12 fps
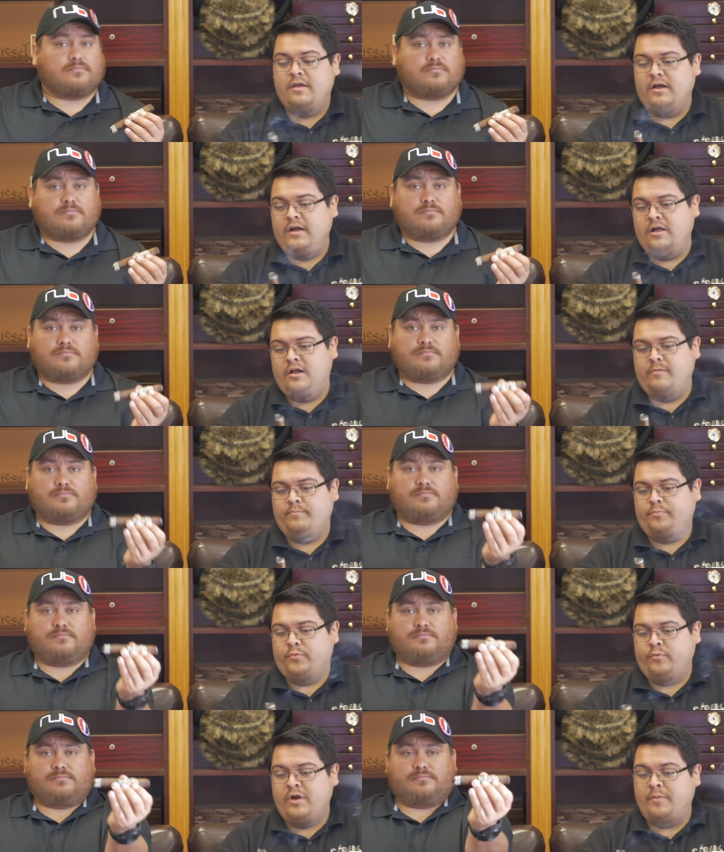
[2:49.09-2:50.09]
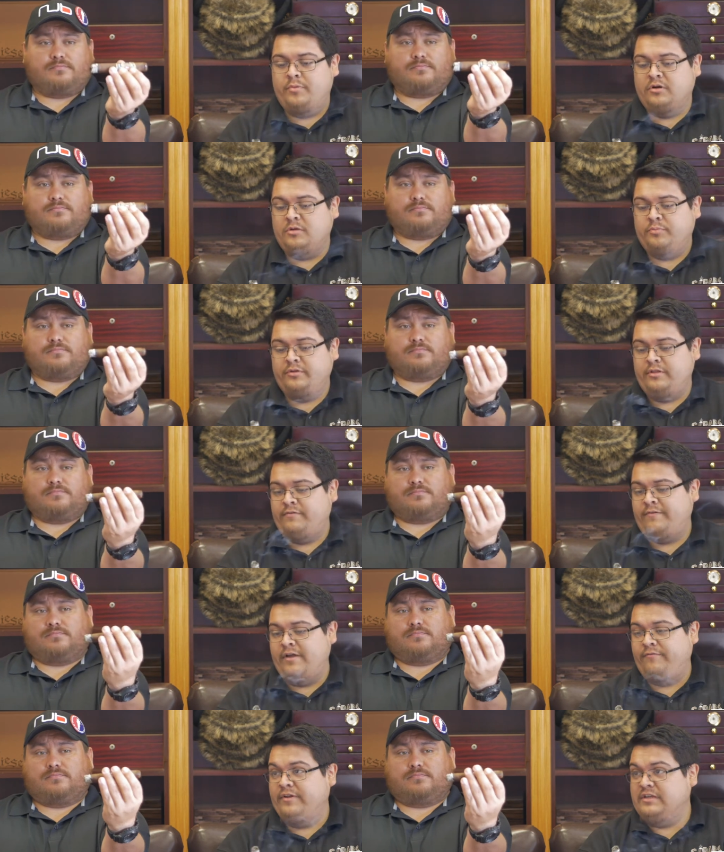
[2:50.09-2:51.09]
Speaker 1: Um, wrapper completely
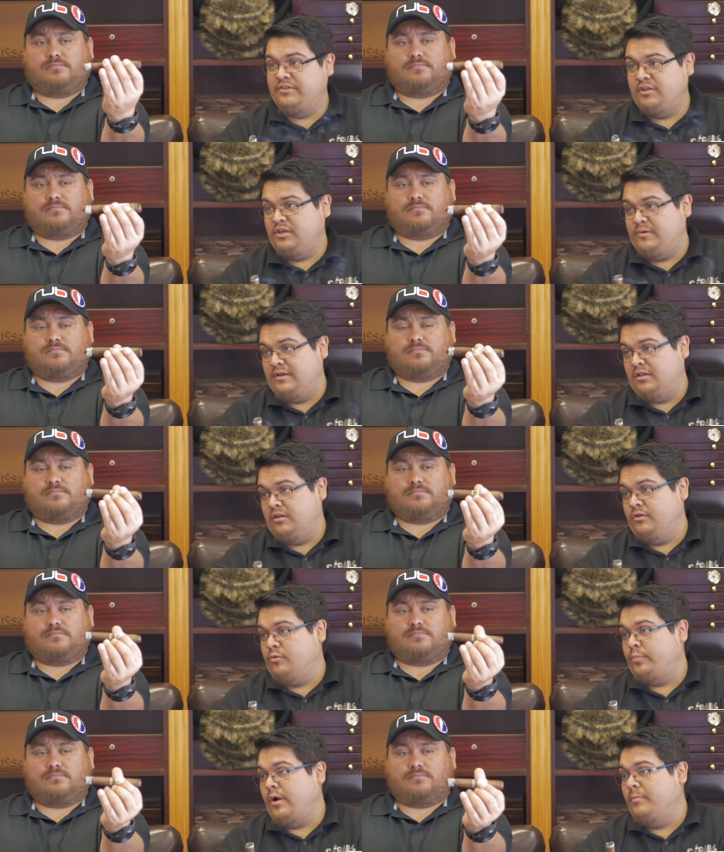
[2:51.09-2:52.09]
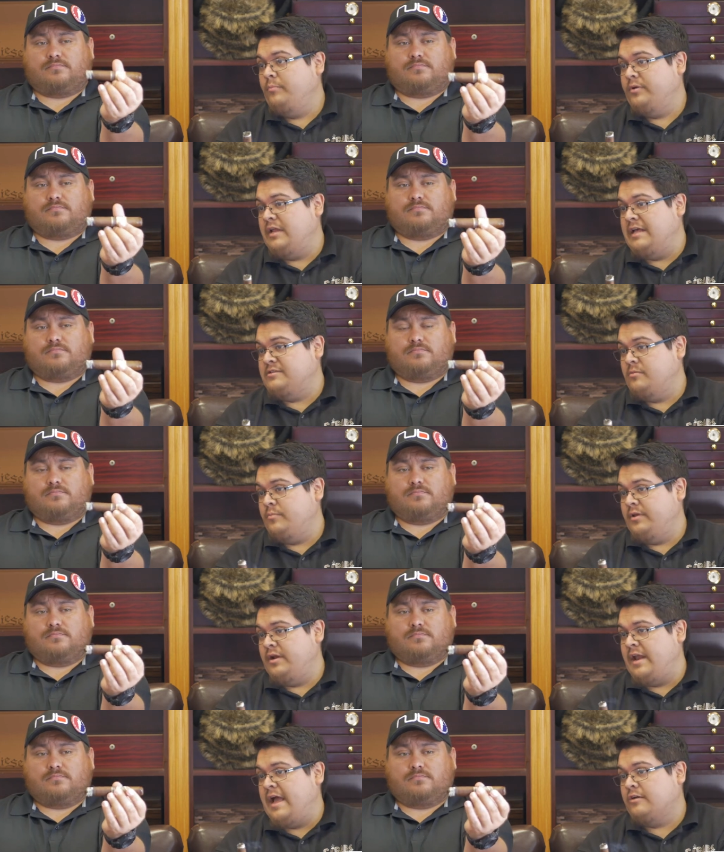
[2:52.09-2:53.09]
fine. Frankie, I think you had a little problem, but it hasn't
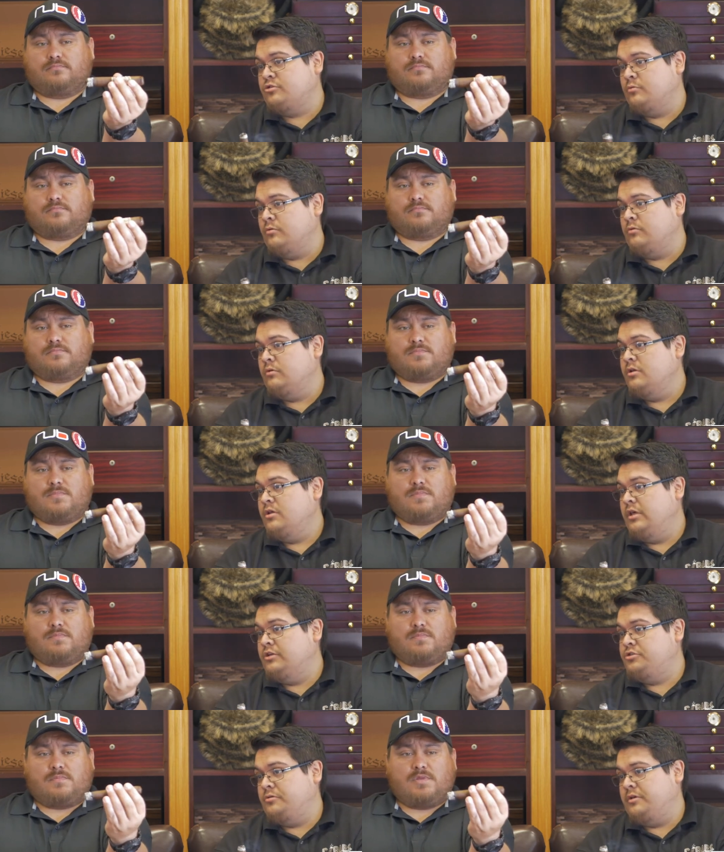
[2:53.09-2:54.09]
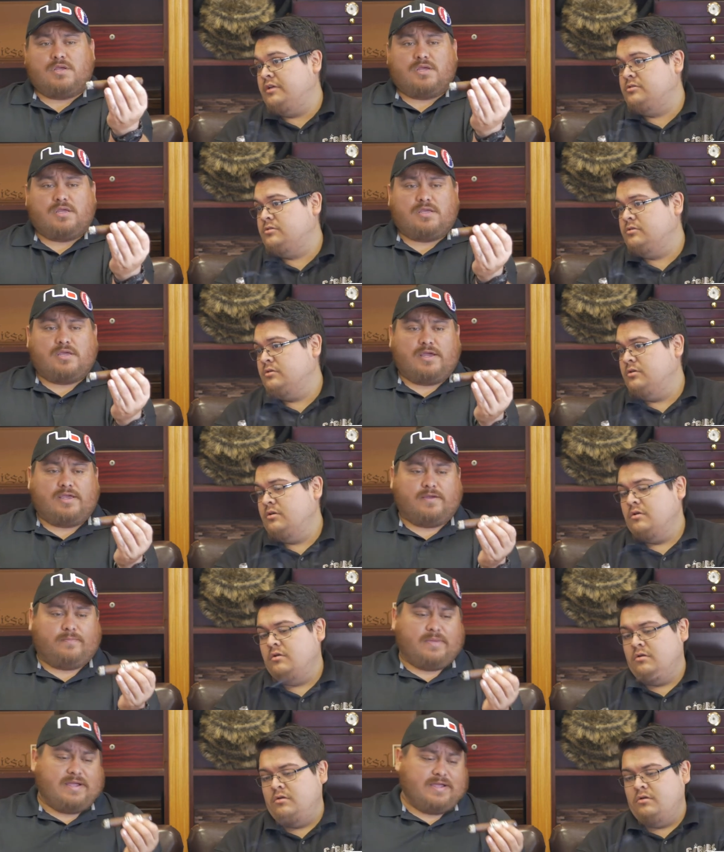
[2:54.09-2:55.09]
been an actual issue. Yes. Yeah,
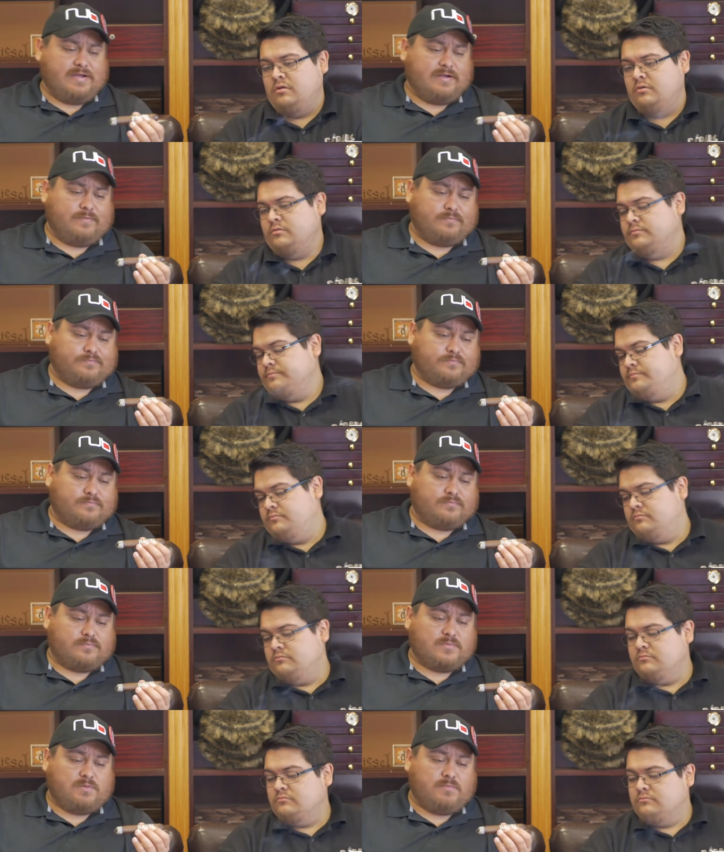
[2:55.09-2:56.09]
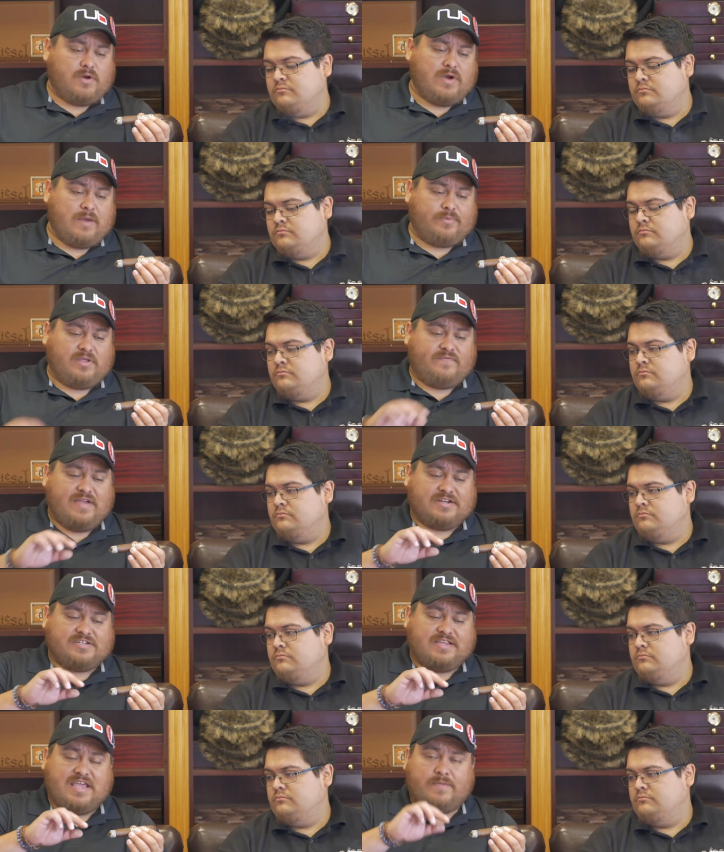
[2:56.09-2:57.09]
yeah. My
Speaker 2: um, my wrapper leaf
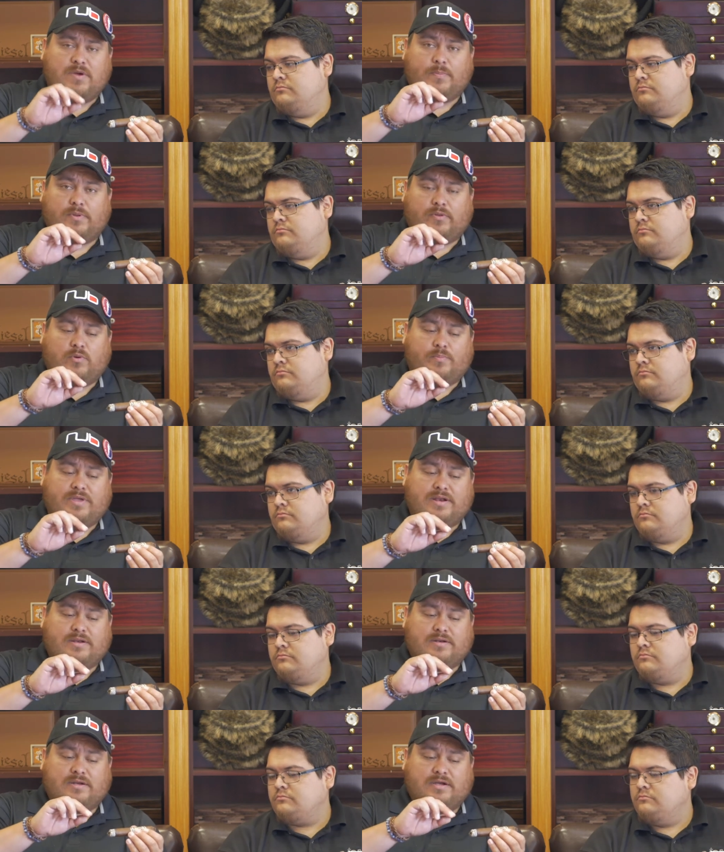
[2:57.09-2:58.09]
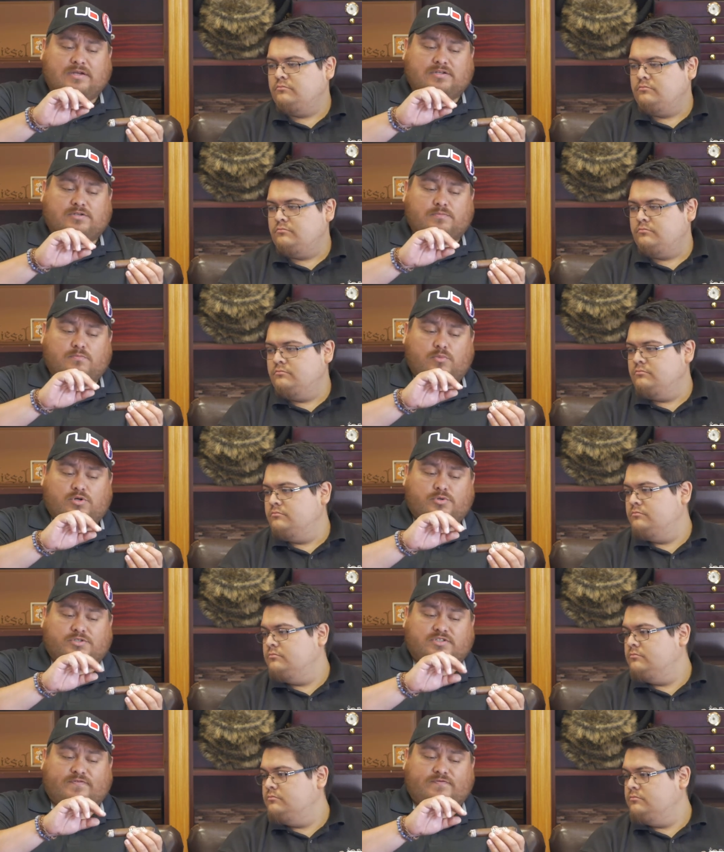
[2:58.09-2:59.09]
actually came up a little bit uh, more
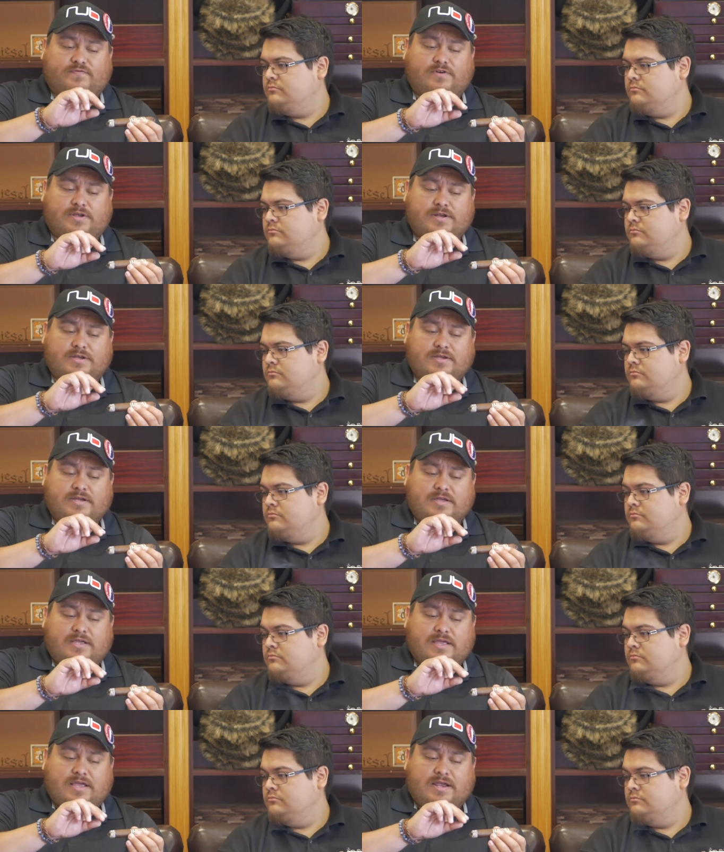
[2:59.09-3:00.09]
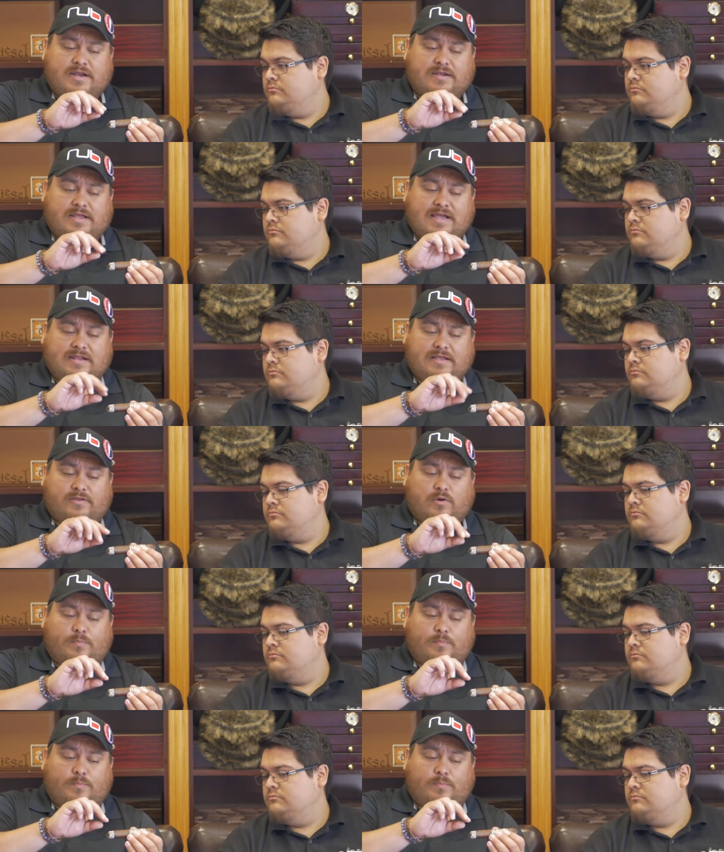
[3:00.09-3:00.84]
towards the foot, and it had like a little